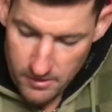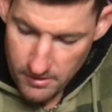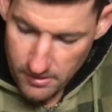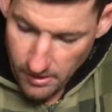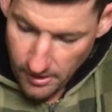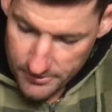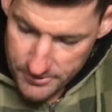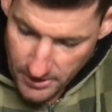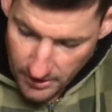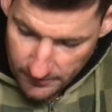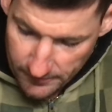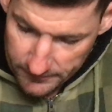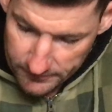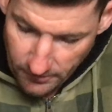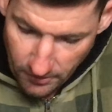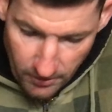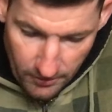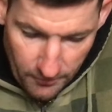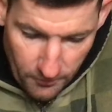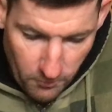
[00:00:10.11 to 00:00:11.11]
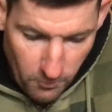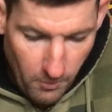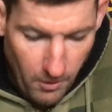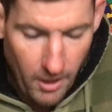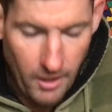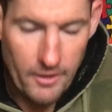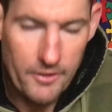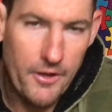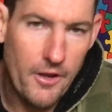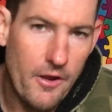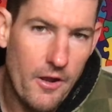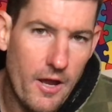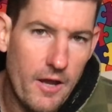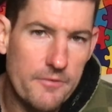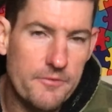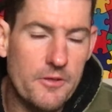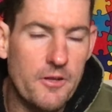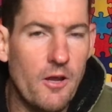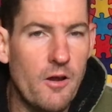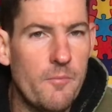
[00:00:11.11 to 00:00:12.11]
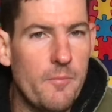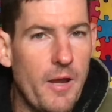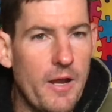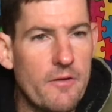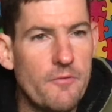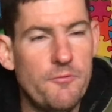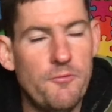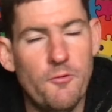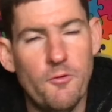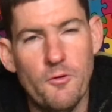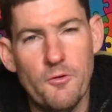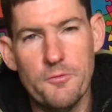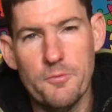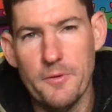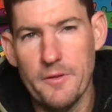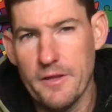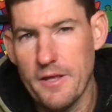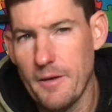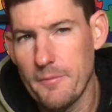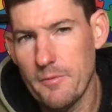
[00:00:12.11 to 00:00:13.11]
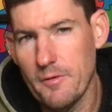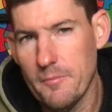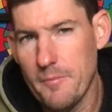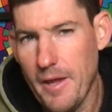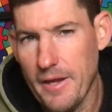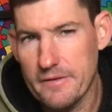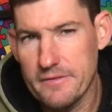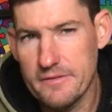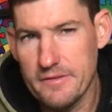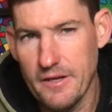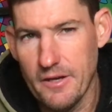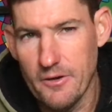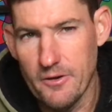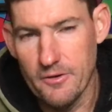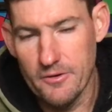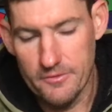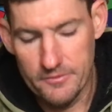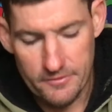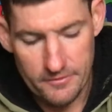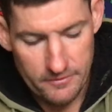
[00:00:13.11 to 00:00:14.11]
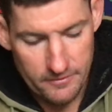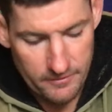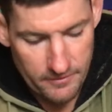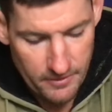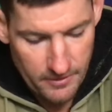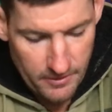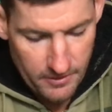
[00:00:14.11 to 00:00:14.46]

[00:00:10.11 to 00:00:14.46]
I chucked this on a little while ago after going back and forth with a couple of Maxx terras and